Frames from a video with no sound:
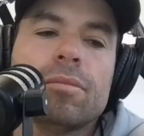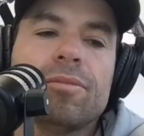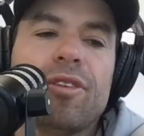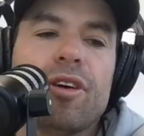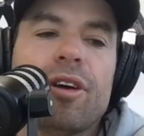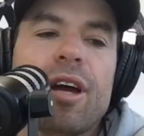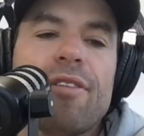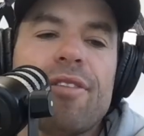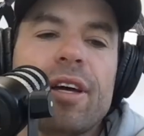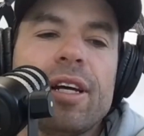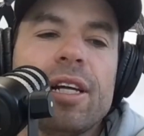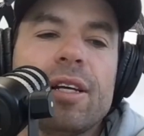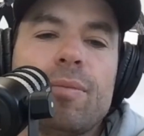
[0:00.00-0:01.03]
Fair enough.
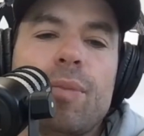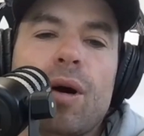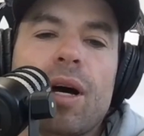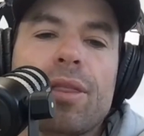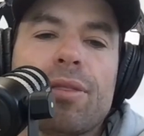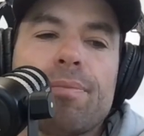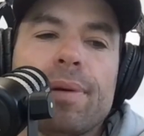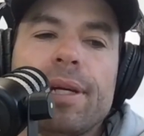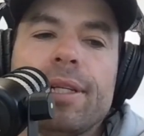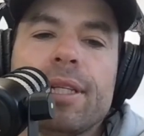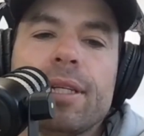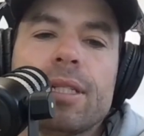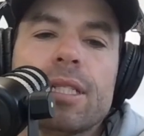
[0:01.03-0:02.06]
England by
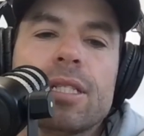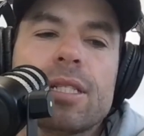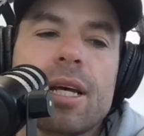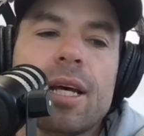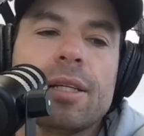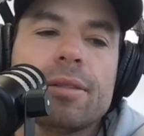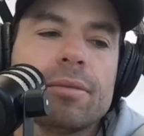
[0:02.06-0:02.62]
plenty, did you say?